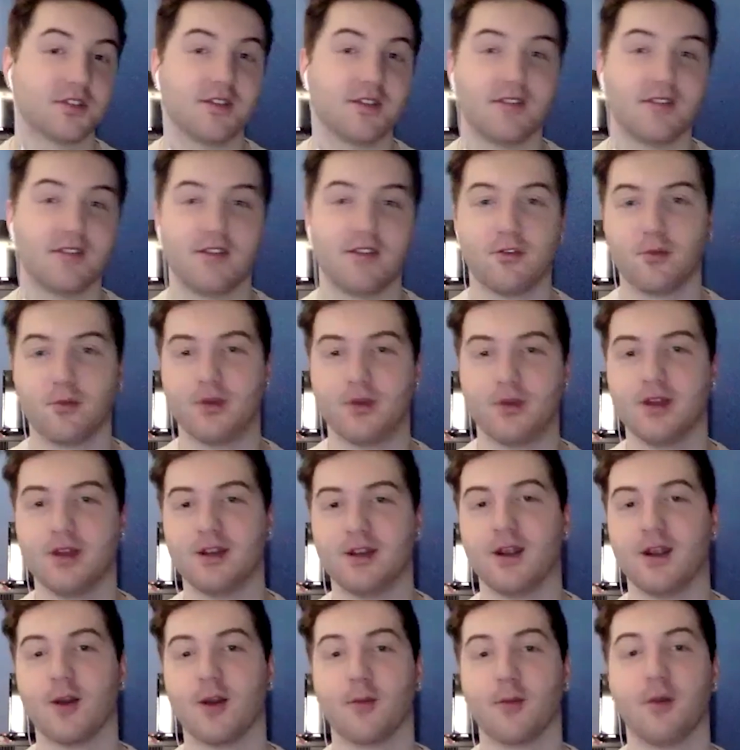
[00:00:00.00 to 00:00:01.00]
never been
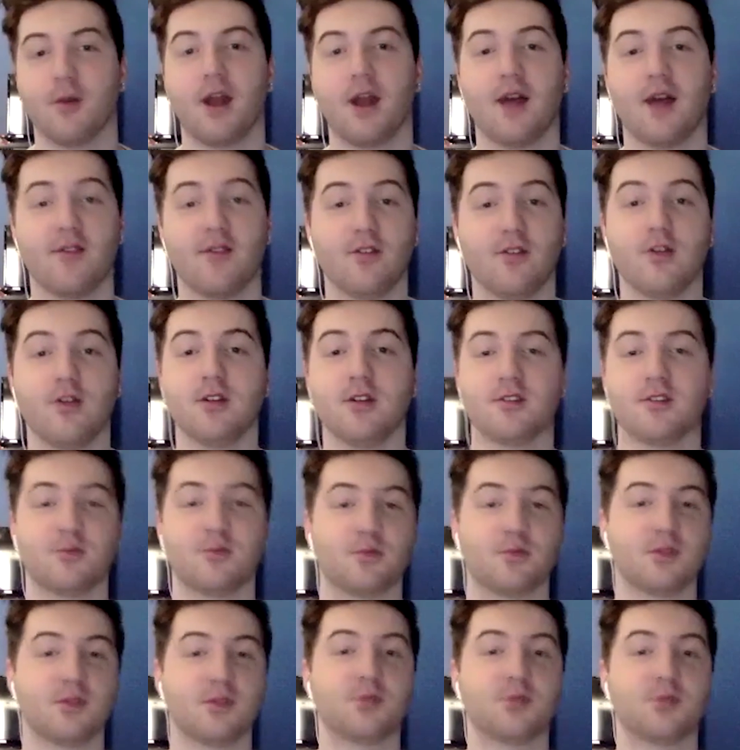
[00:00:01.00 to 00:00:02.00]
there. But I've heard
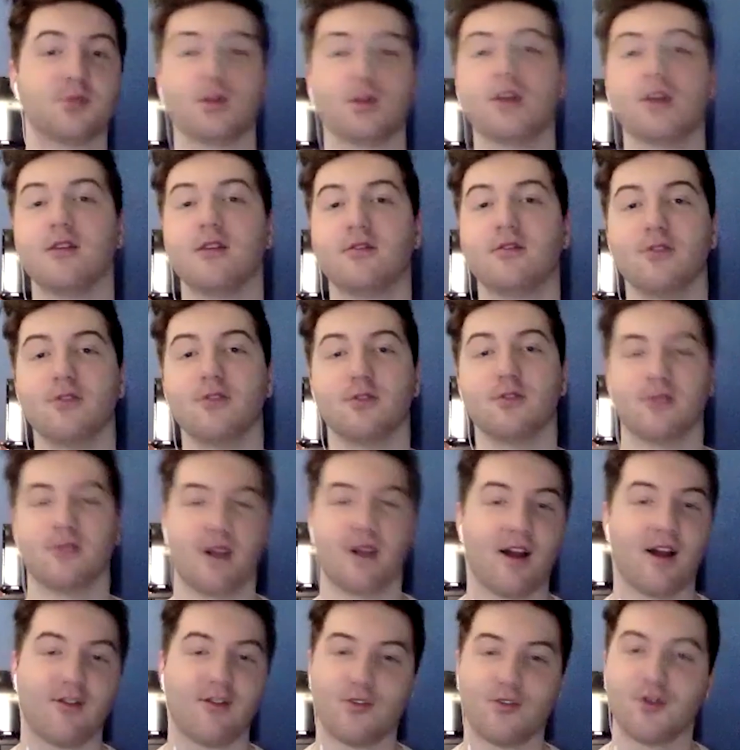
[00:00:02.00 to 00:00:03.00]
it's pretty good food.
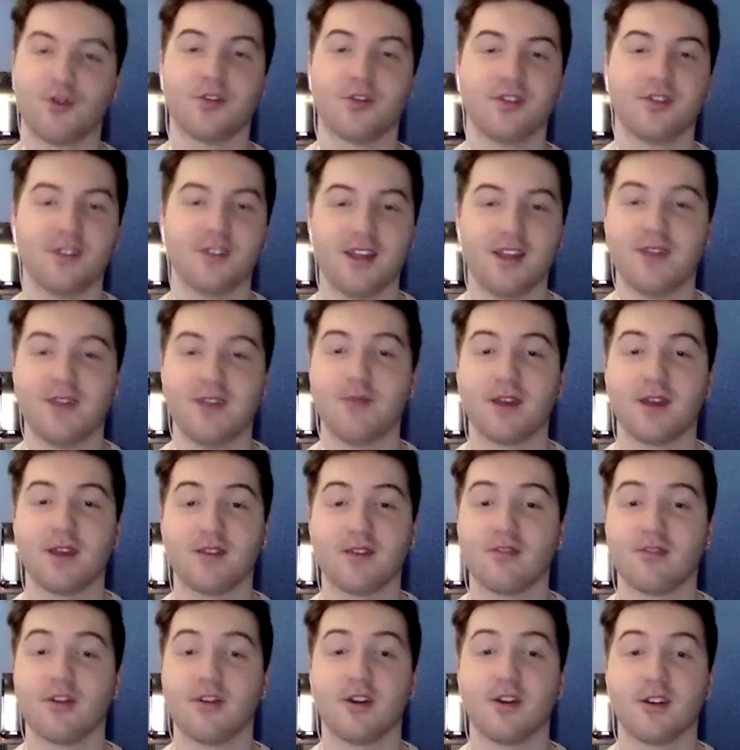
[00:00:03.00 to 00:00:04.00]
I've heard they make
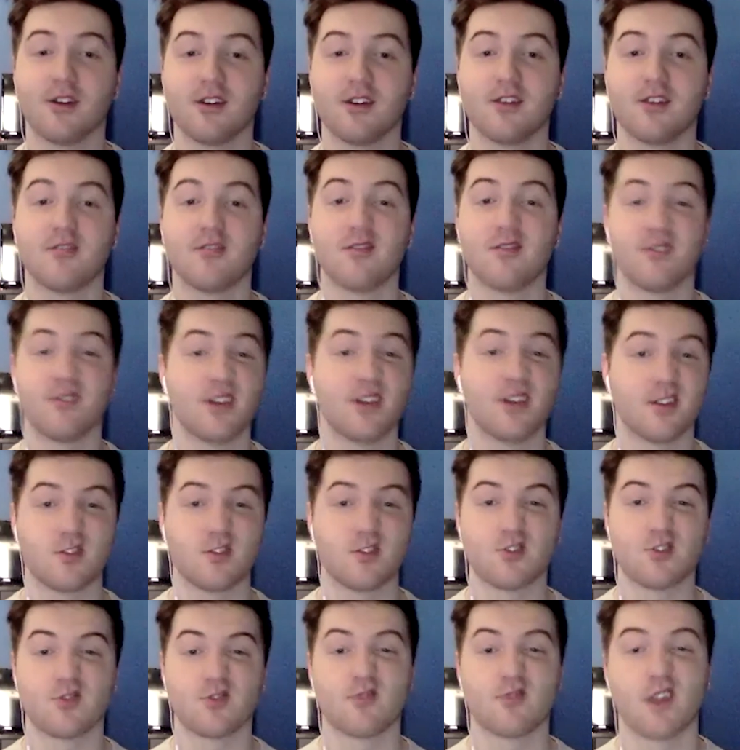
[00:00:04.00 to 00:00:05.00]
very good fish,
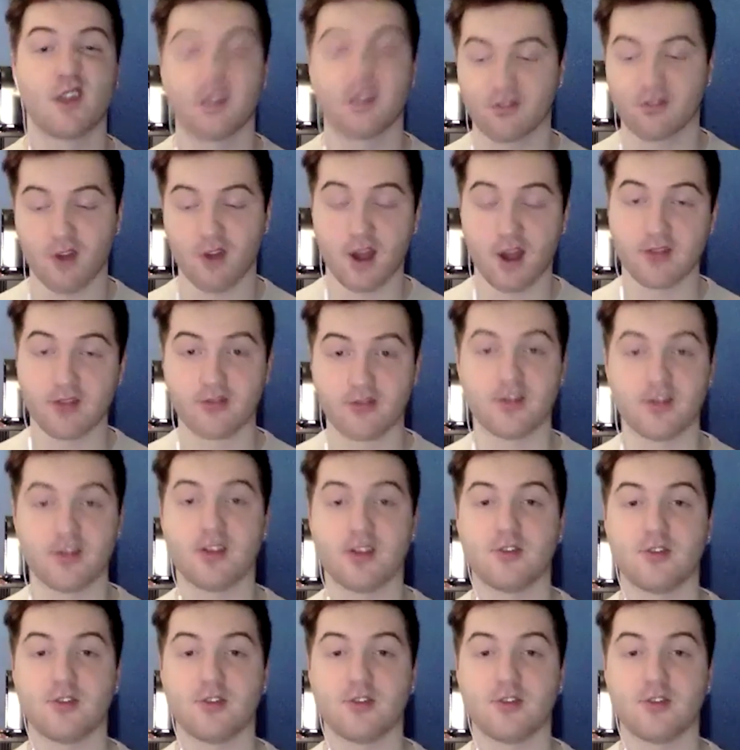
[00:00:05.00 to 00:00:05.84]
like fried fish.